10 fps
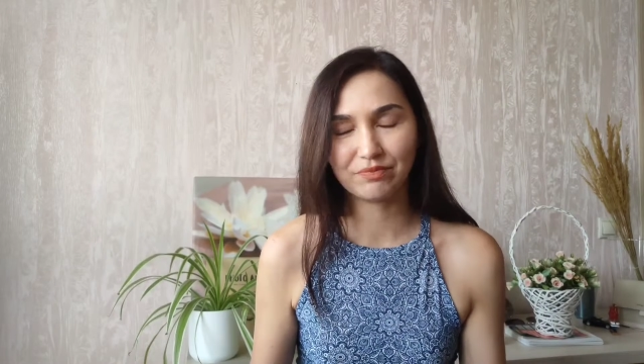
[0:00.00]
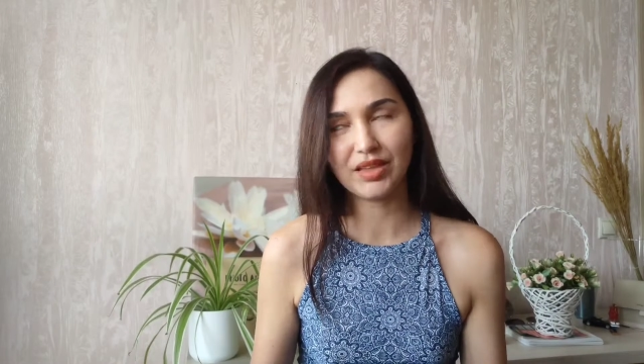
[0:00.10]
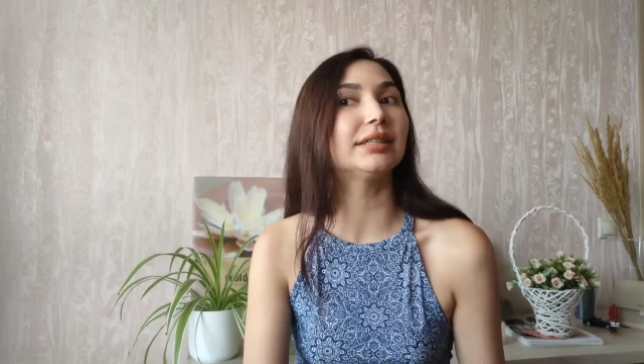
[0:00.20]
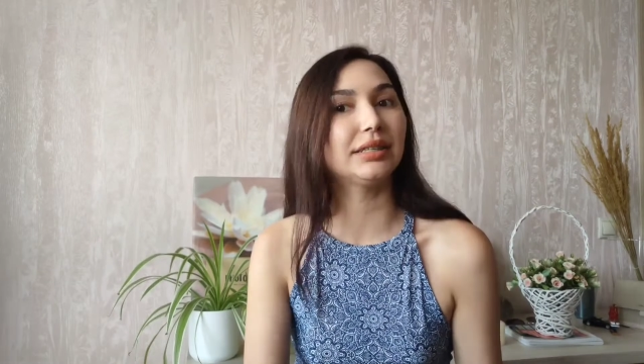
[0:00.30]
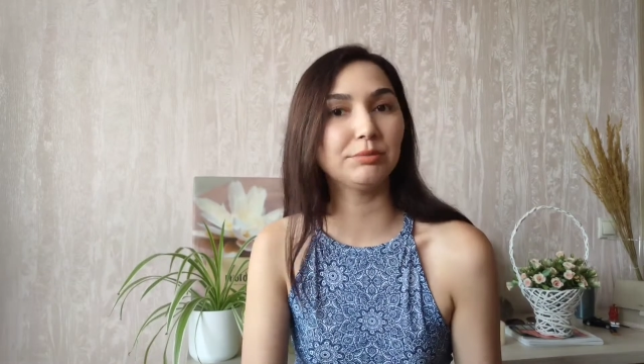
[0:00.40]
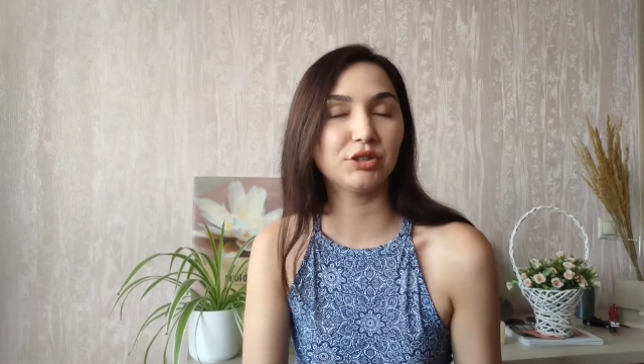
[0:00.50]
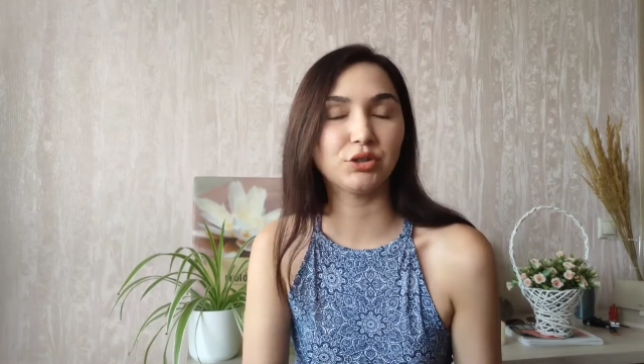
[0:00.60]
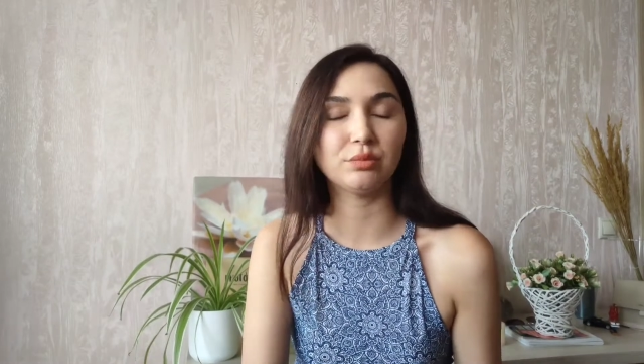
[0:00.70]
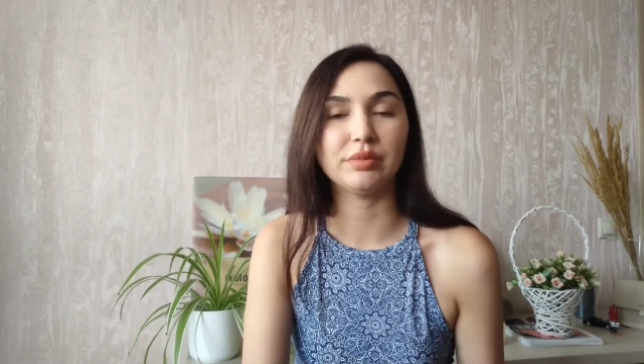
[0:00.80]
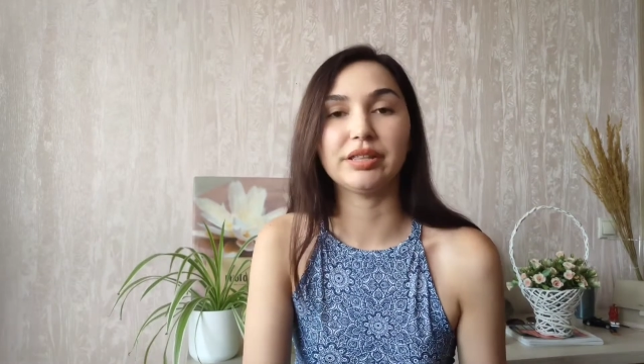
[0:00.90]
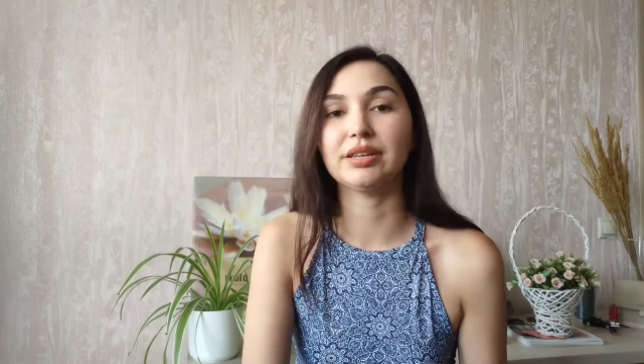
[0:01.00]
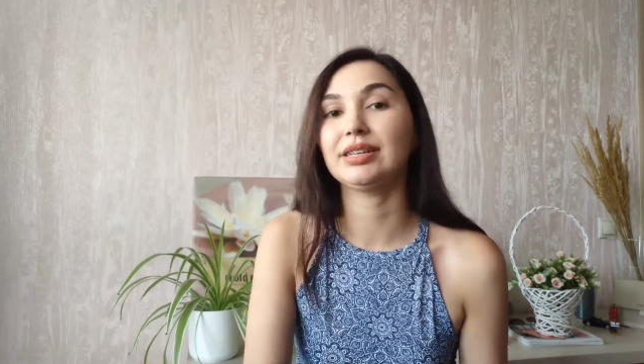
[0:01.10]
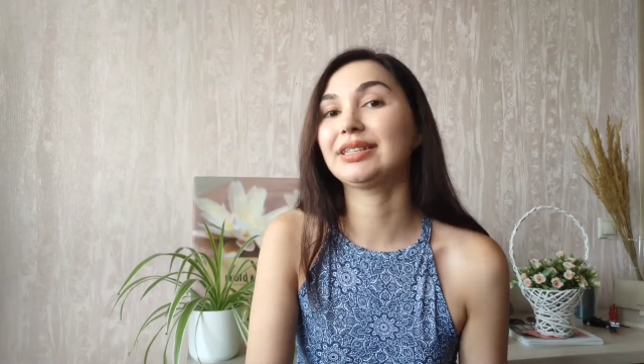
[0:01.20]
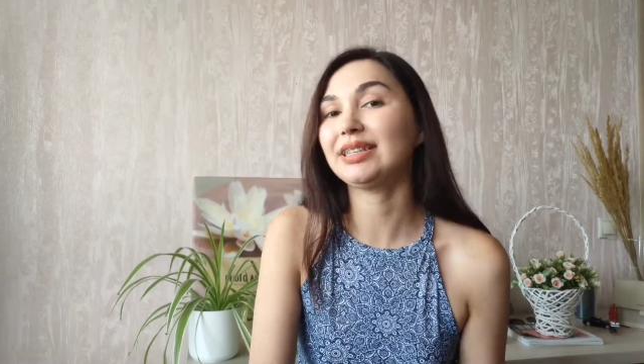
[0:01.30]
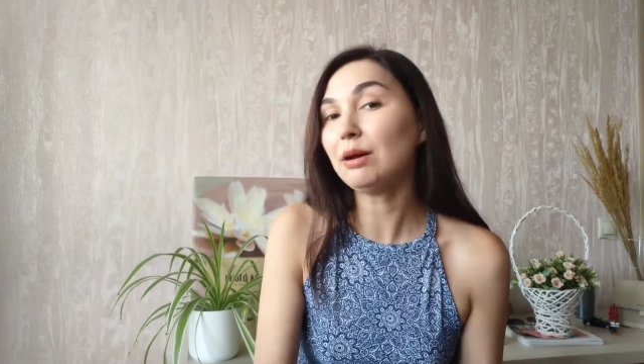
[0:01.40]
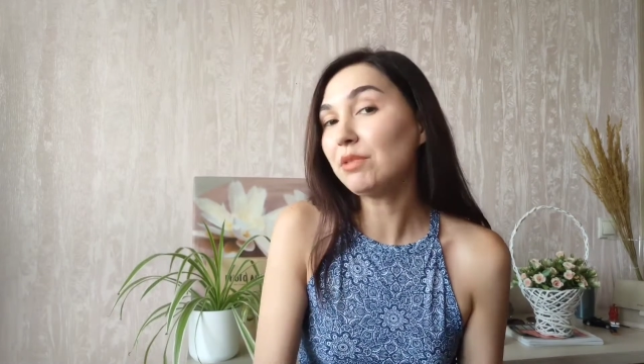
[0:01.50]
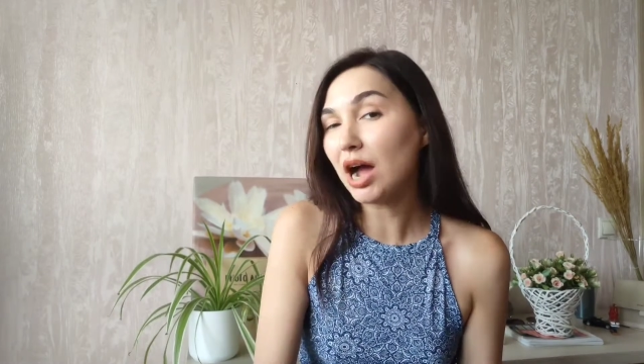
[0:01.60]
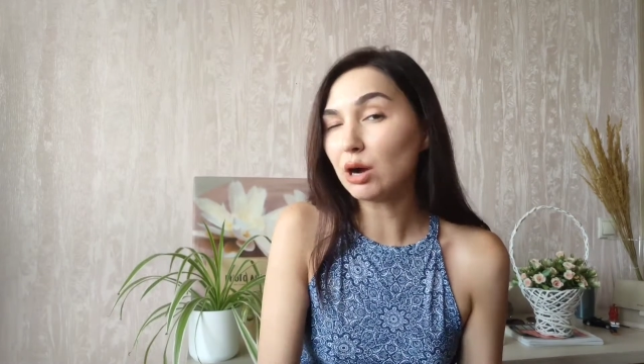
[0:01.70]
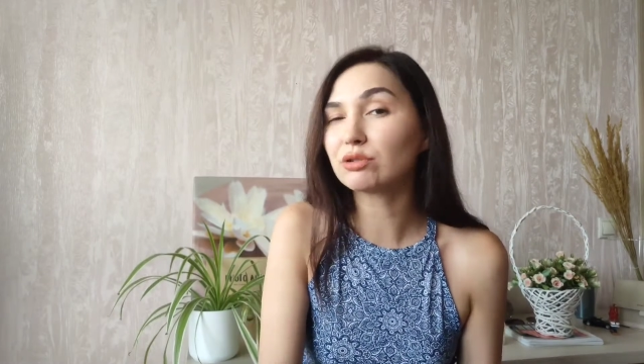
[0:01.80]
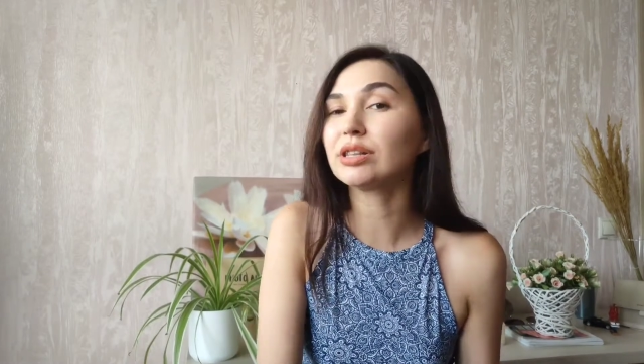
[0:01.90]
It seemed to me that it
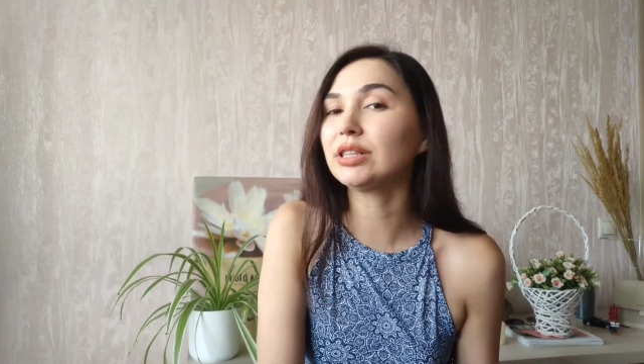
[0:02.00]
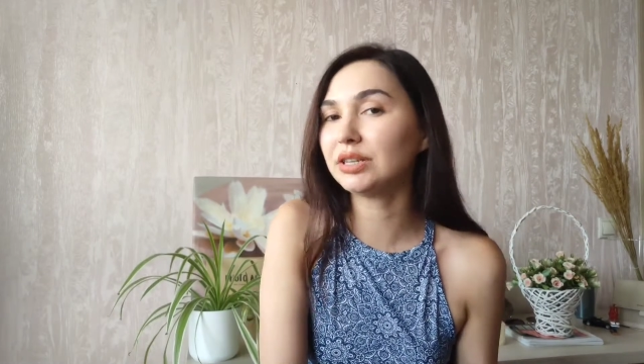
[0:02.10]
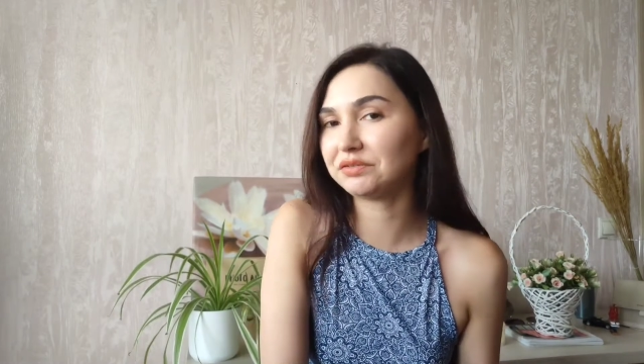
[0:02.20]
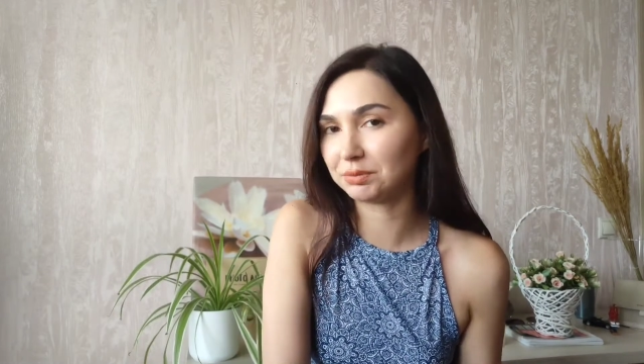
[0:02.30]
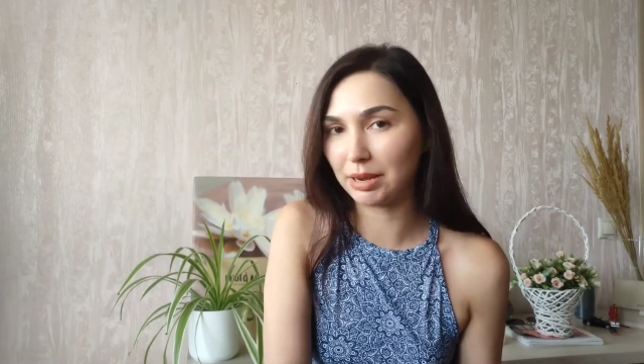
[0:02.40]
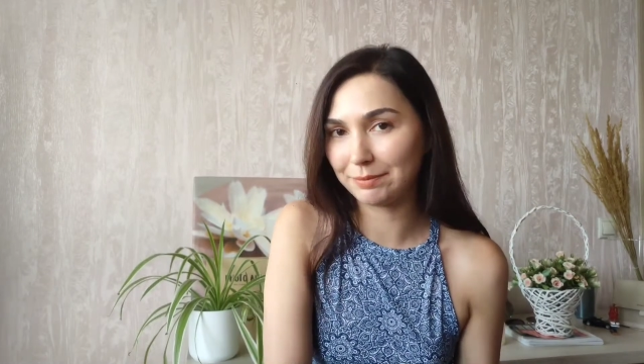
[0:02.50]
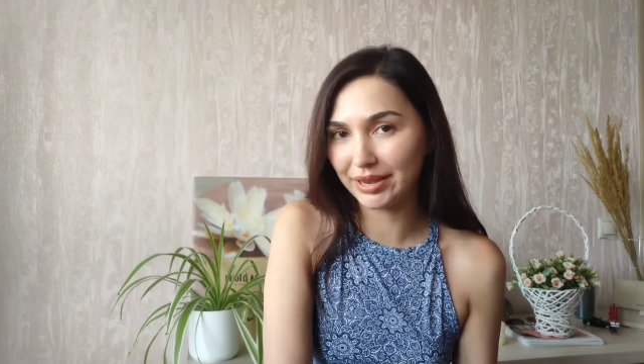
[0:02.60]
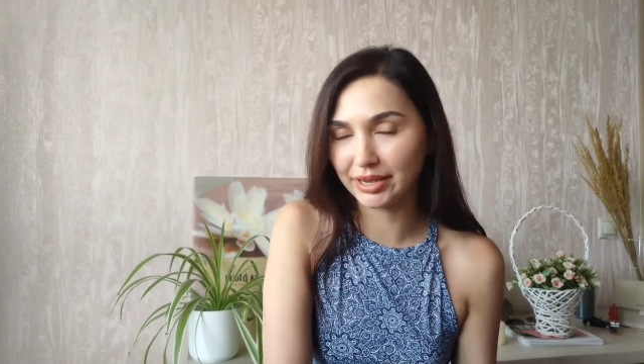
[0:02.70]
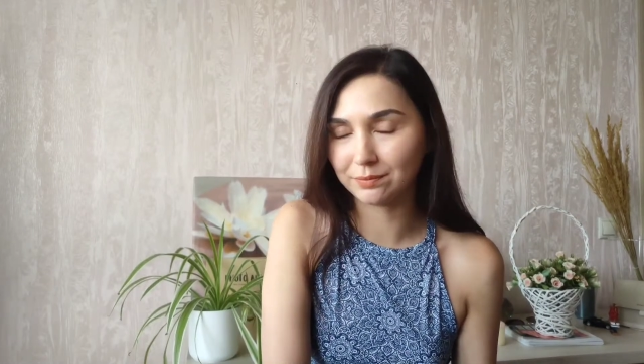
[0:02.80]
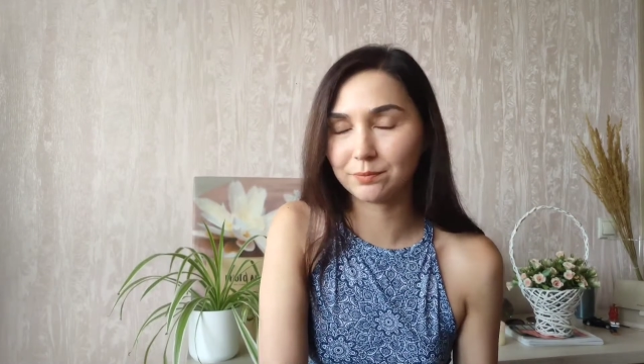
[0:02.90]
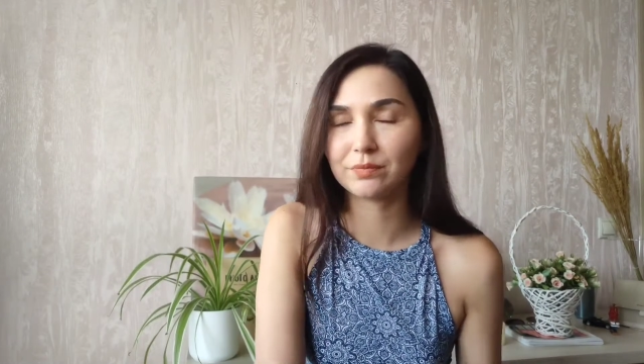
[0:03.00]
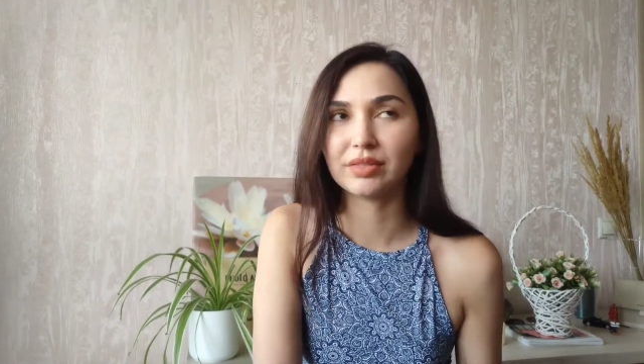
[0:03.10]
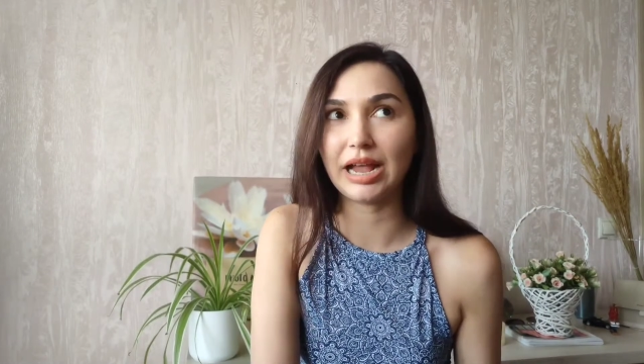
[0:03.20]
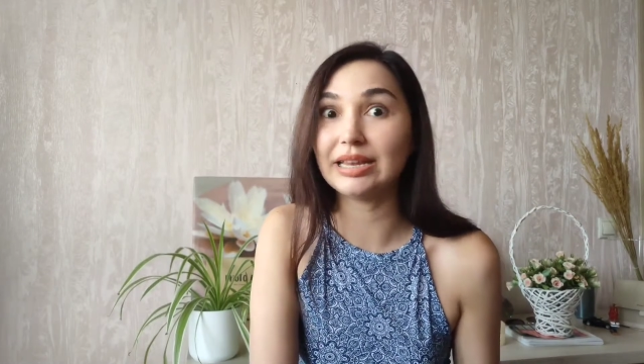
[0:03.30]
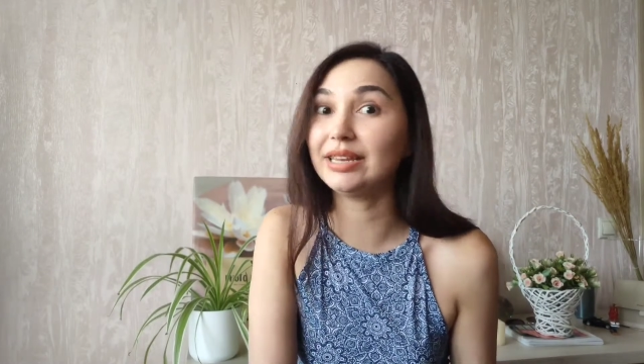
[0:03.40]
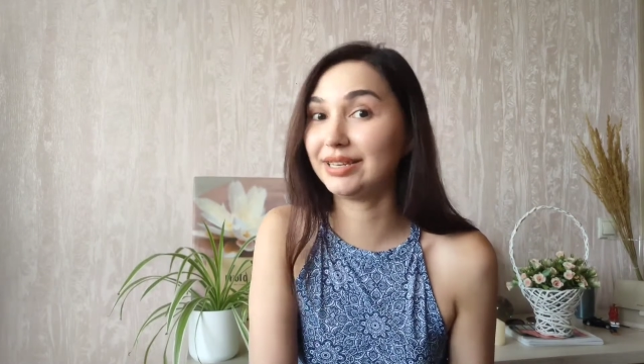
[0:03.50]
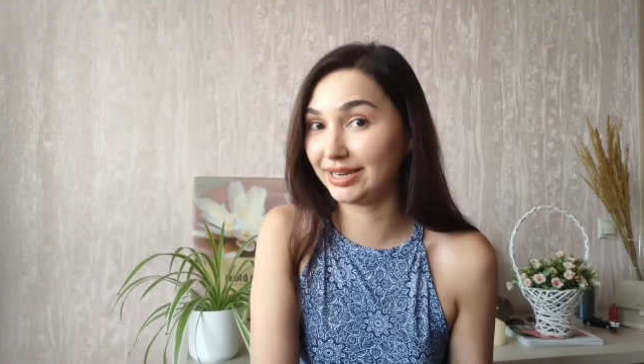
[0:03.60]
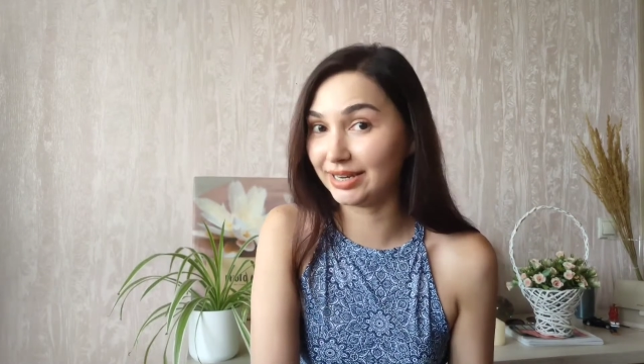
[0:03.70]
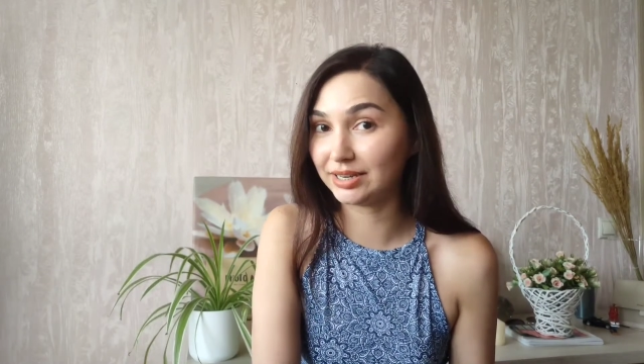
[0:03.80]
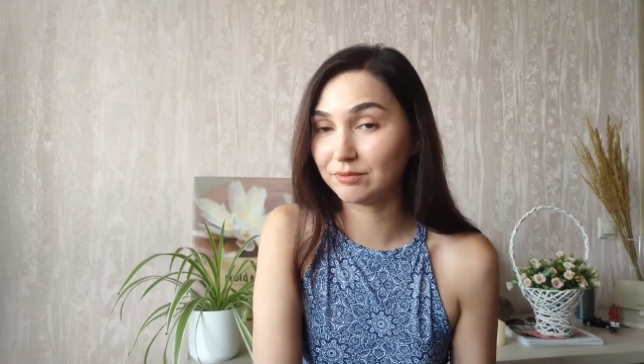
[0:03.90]
somehow relieved my pain, and it
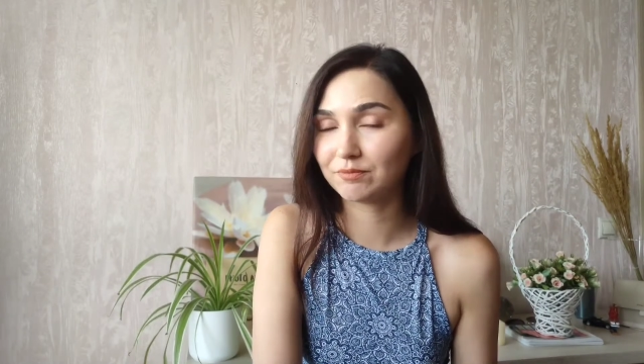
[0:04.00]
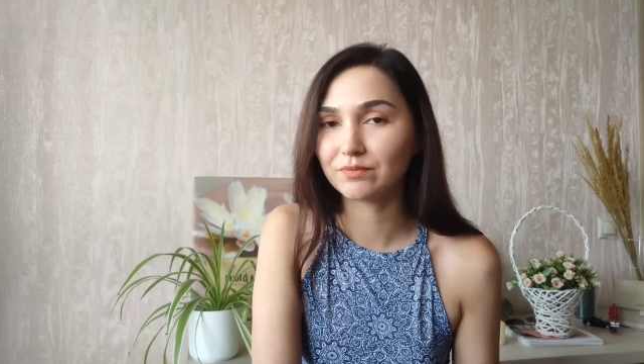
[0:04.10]
did,